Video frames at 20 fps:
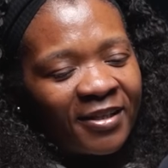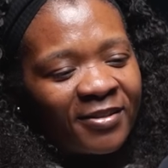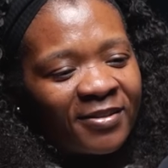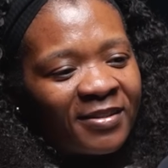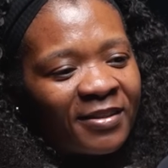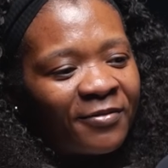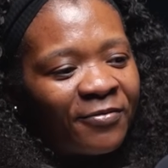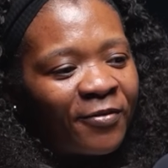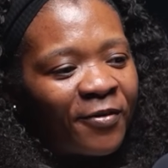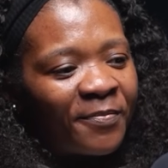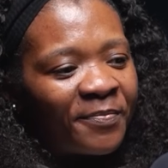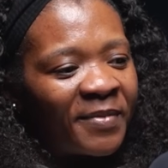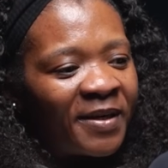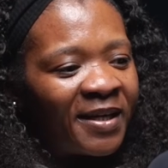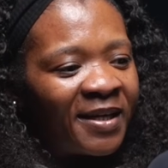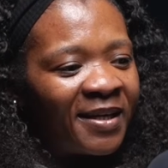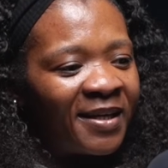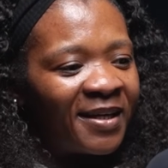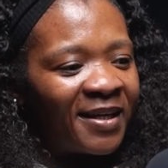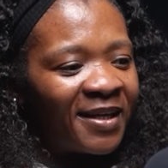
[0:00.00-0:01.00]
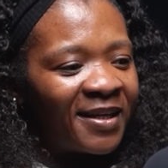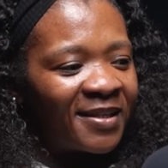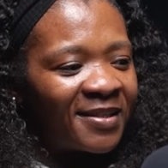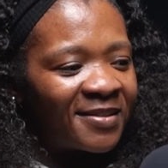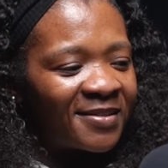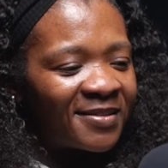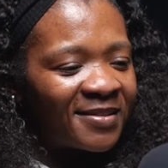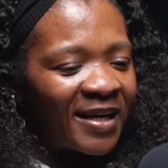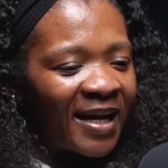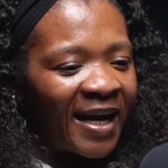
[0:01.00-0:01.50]
You see, for me
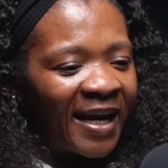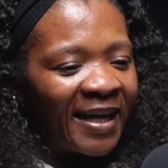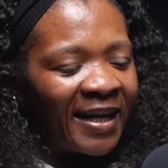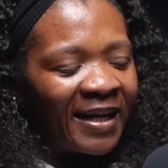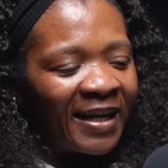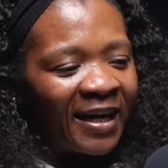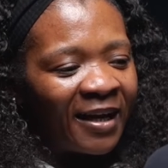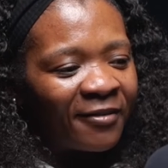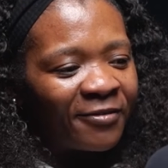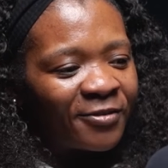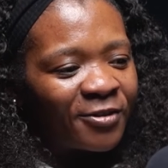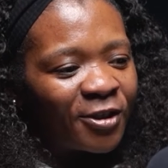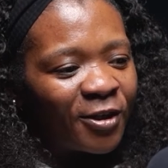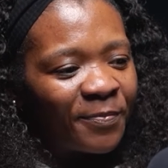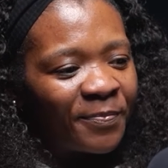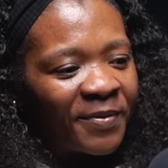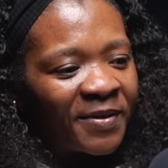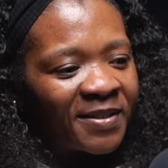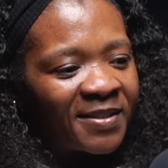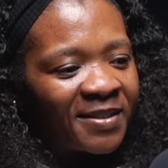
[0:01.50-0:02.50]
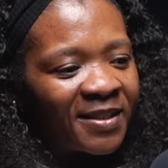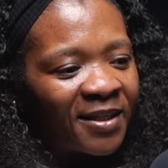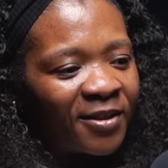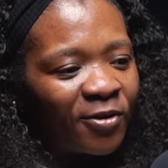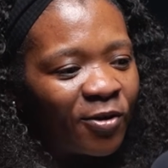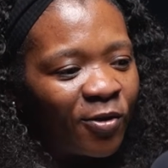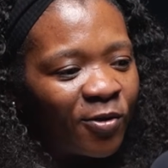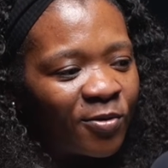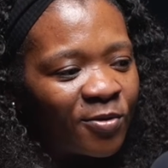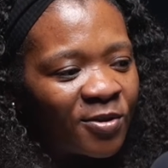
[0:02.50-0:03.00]
I love topics
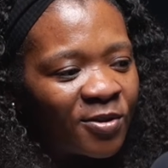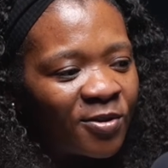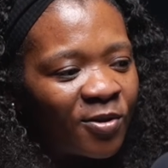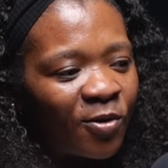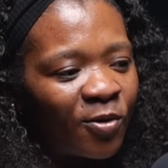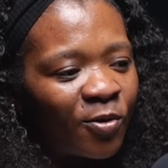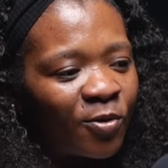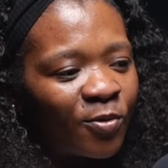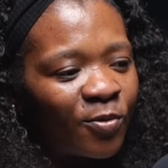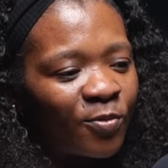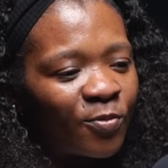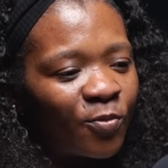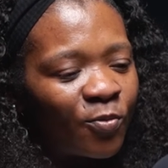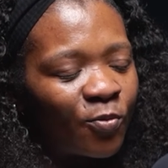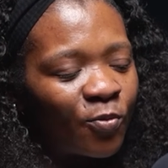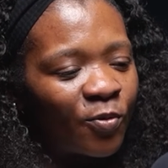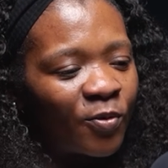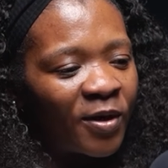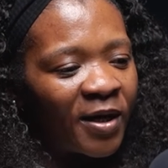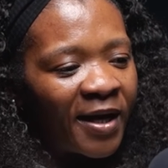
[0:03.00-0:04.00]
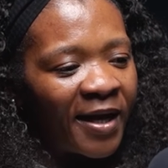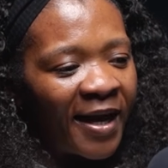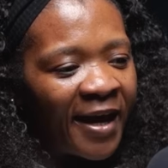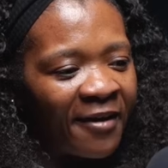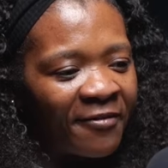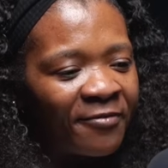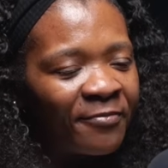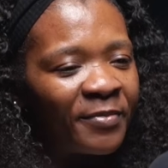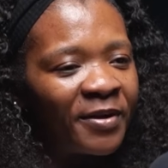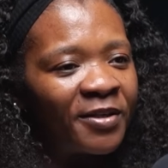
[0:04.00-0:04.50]
that also
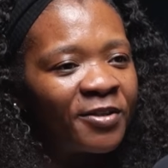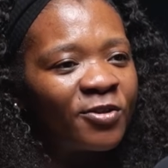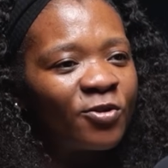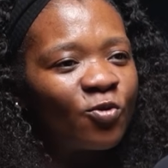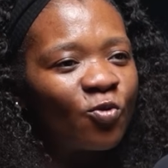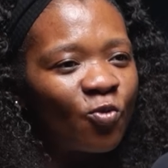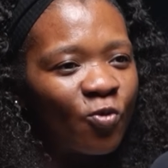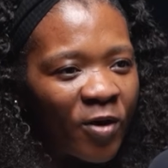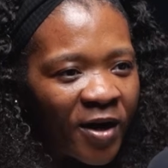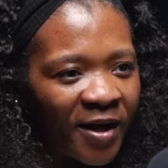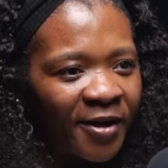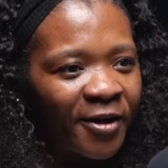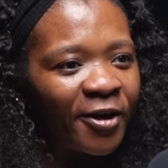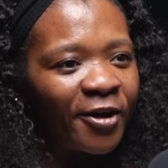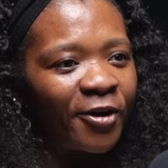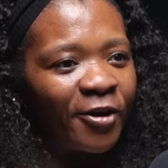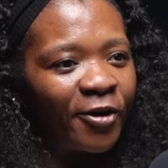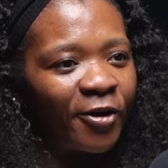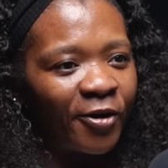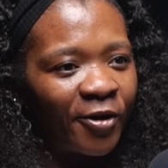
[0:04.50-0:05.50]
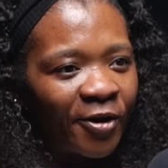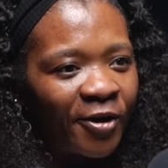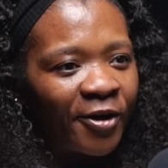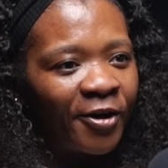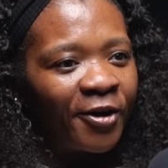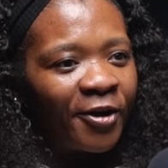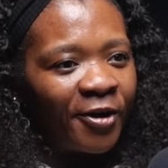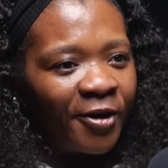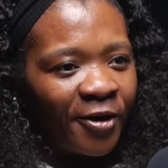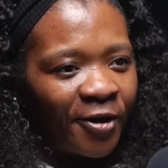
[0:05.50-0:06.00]
have me to work,
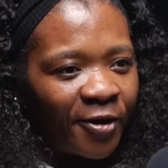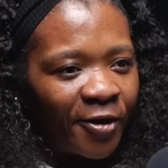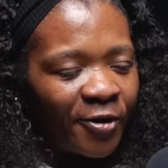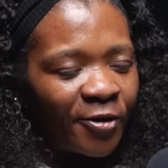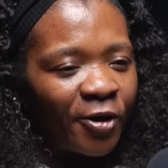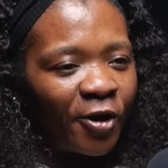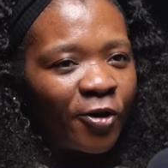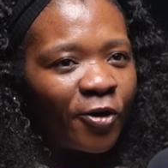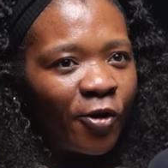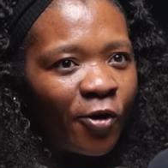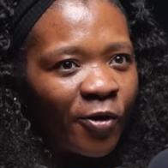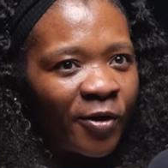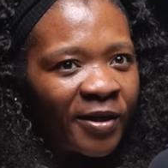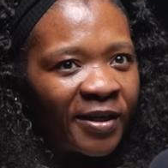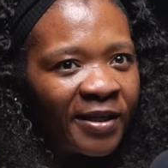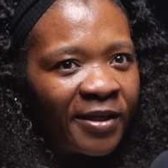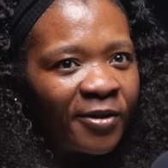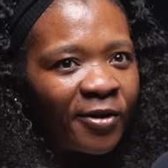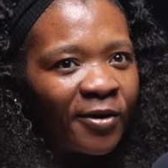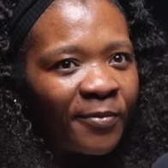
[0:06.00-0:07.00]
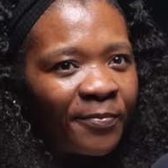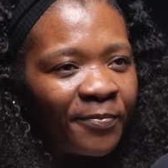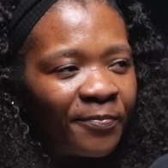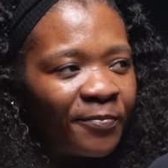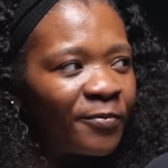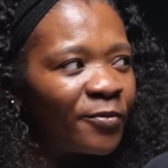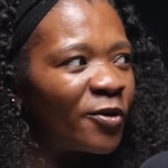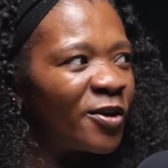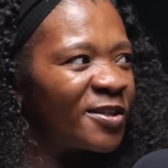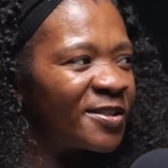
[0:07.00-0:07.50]
not only
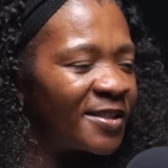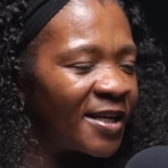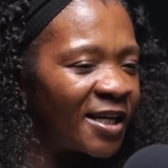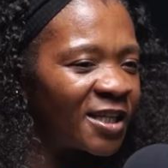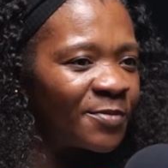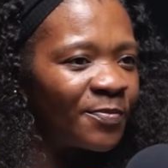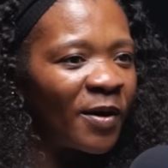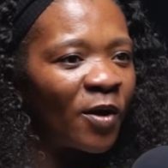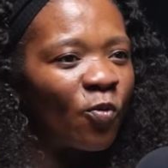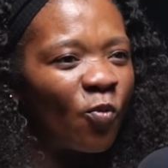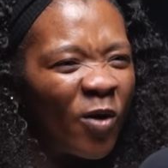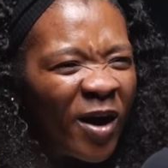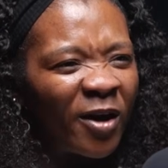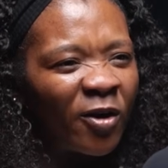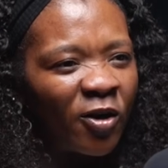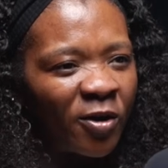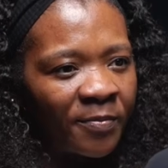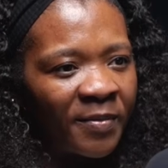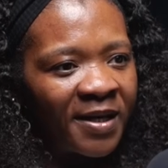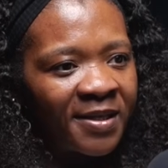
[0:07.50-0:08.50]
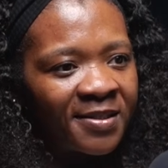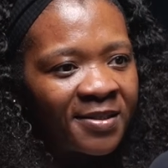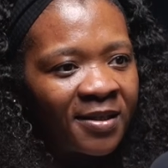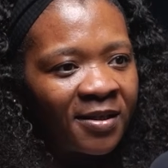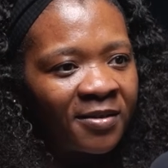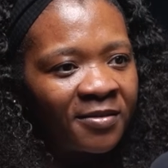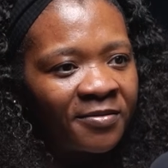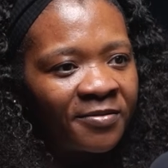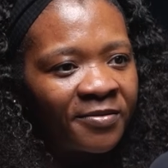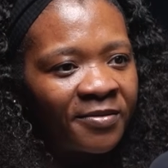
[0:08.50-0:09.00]
research, but work on
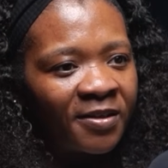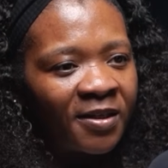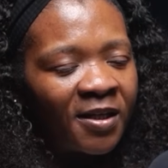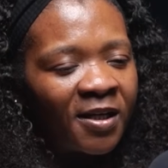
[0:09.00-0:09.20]
myself.